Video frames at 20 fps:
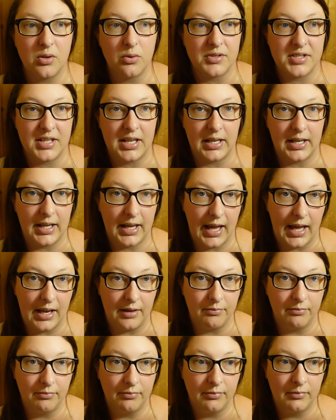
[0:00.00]
not seen
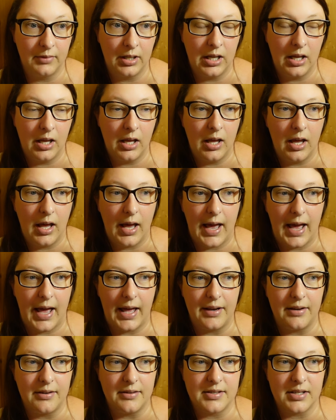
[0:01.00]
again,
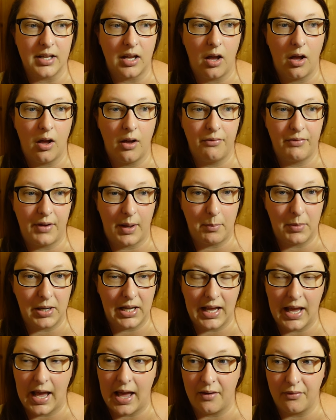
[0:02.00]
and her
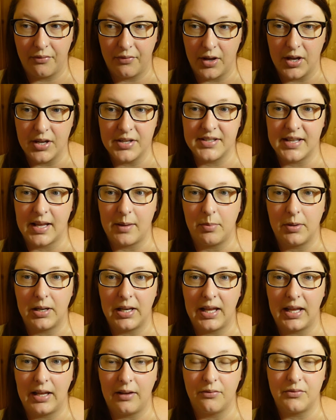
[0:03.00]
family at first, they
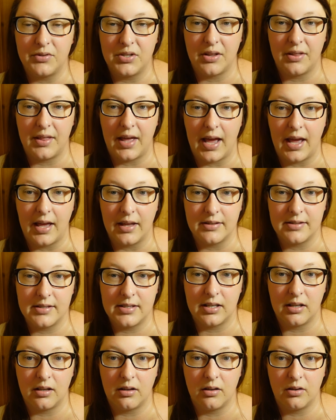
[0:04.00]
believed that
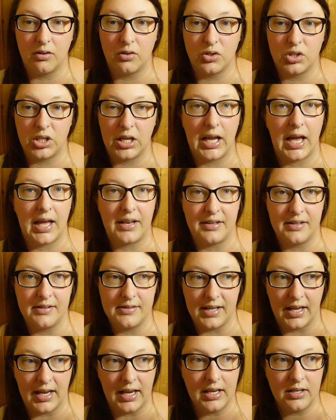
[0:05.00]
she had
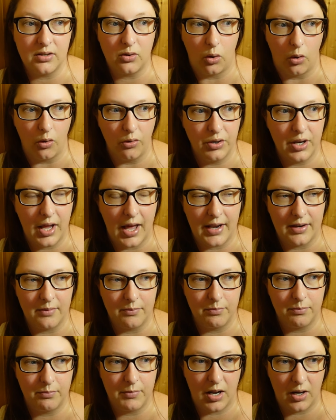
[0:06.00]
indeed gone
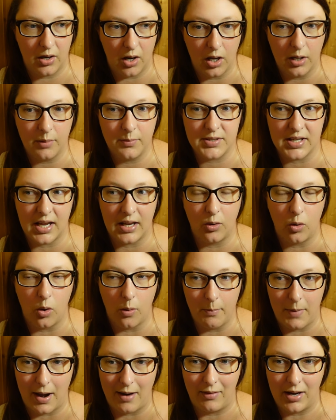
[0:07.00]
and eloped and
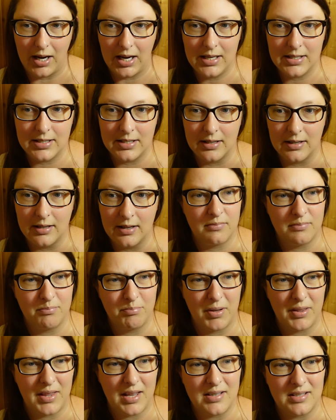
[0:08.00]
got married,
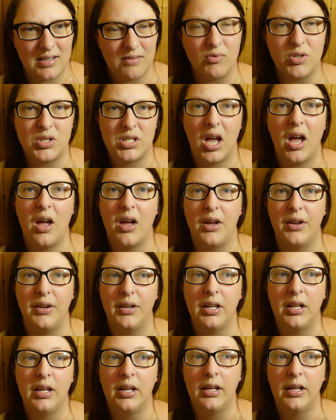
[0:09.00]
but then didn't return.